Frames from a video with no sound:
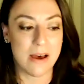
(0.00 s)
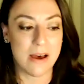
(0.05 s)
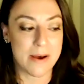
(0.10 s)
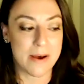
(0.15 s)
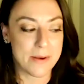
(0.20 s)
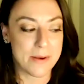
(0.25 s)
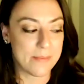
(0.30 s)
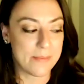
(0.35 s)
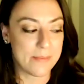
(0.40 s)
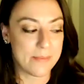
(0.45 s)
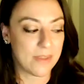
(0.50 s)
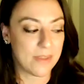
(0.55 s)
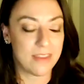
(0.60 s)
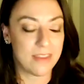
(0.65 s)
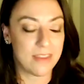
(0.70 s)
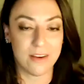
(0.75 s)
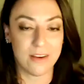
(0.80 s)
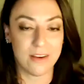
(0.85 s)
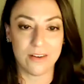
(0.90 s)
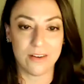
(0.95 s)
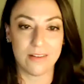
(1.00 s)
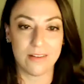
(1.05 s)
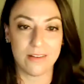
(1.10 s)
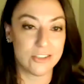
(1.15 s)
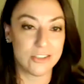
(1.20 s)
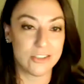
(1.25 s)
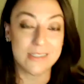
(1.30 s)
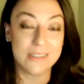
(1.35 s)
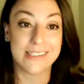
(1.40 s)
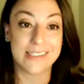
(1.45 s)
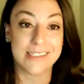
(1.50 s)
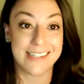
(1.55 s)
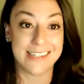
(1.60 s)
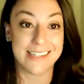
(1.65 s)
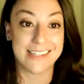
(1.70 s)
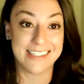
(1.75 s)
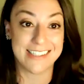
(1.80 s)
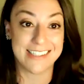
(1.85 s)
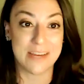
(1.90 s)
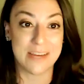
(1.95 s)
I think just as an
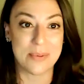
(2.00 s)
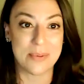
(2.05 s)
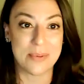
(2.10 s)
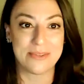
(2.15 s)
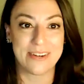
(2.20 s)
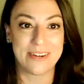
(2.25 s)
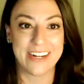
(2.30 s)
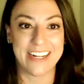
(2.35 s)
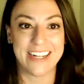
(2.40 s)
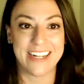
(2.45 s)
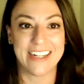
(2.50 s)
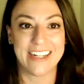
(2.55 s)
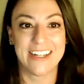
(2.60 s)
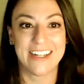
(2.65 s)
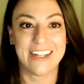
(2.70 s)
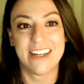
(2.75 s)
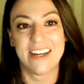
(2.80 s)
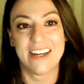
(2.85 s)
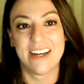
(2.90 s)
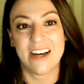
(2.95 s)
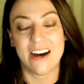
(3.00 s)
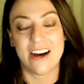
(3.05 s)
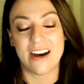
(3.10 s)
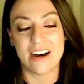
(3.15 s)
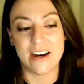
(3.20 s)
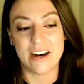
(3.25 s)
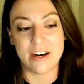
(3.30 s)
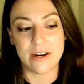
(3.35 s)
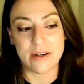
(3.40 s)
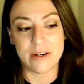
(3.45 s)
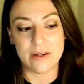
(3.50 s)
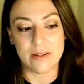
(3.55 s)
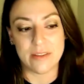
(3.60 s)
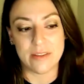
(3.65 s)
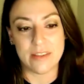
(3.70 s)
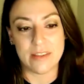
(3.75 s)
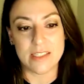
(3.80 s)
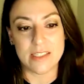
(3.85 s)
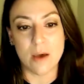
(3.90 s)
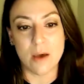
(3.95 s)
example, right,
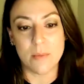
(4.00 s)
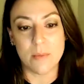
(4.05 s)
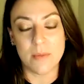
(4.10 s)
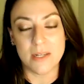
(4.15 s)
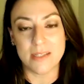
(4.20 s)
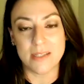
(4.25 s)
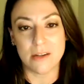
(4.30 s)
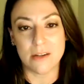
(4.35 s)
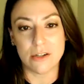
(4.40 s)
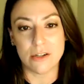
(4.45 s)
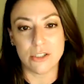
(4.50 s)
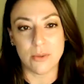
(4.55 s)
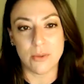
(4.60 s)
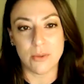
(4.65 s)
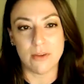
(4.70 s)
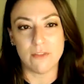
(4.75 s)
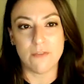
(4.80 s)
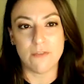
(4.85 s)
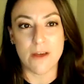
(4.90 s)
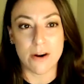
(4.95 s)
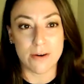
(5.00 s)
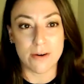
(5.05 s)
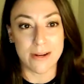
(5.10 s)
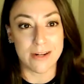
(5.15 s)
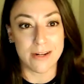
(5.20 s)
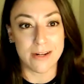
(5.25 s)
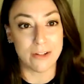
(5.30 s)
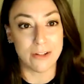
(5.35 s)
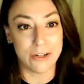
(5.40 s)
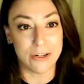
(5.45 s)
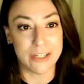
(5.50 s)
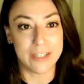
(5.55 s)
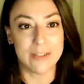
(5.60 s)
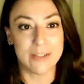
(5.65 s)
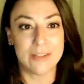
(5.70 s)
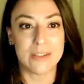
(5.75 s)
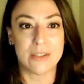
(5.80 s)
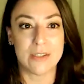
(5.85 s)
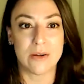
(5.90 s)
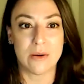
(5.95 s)
these companies that are doing federated
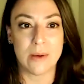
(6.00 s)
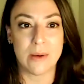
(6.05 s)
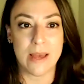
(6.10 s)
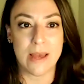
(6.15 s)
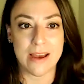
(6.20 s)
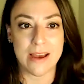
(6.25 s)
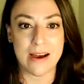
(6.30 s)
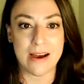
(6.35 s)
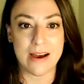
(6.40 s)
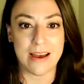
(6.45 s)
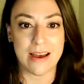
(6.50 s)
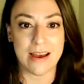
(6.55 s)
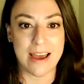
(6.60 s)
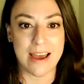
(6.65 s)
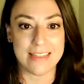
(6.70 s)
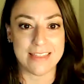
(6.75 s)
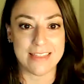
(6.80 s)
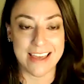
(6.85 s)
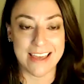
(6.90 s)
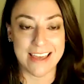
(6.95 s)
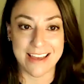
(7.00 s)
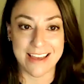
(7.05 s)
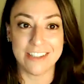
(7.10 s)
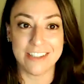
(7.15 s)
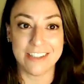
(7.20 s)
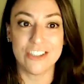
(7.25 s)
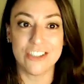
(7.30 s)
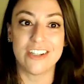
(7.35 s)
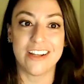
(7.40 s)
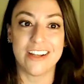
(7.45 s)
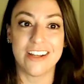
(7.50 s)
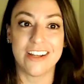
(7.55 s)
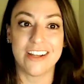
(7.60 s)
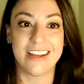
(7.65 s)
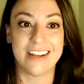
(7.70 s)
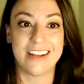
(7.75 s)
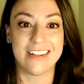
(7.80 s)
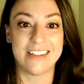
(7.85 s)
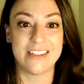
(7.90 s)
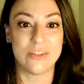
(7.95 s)
learning, so AI at the edge
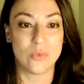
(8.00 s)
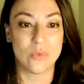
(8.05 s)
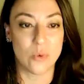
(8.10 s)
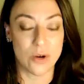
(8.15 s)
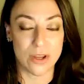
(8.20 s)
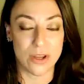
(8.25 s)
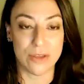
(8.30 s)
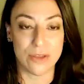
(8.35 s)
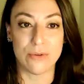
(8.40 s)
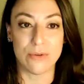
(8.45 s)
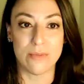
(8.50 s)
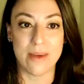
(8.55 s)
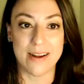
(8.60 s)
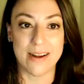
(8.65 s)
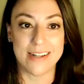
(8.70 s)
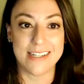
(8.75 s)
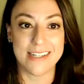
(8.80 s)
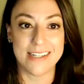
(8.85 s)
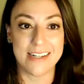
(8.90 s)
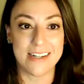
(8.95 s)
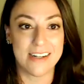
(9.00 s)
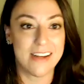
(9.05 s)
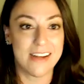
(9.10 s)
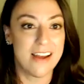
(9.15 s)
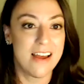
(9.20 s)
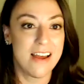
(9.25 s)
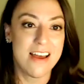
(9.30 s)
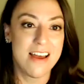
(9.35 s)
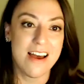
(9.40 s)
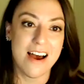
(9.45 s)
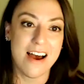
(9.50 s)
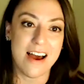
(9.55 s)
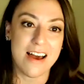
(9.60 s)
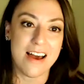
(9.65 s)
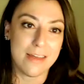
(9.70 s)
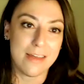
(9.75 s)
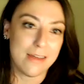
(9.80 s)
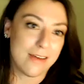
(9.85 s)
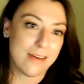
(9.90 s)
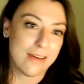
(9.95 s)
and working through metadata,
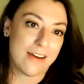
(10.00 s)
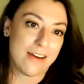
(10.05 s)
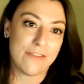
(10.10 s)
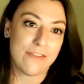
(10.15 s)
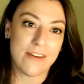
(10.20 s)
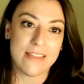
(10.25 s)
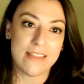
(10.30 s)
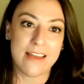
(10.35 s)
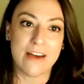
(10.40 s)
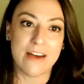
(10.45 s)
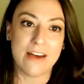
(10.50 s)
I find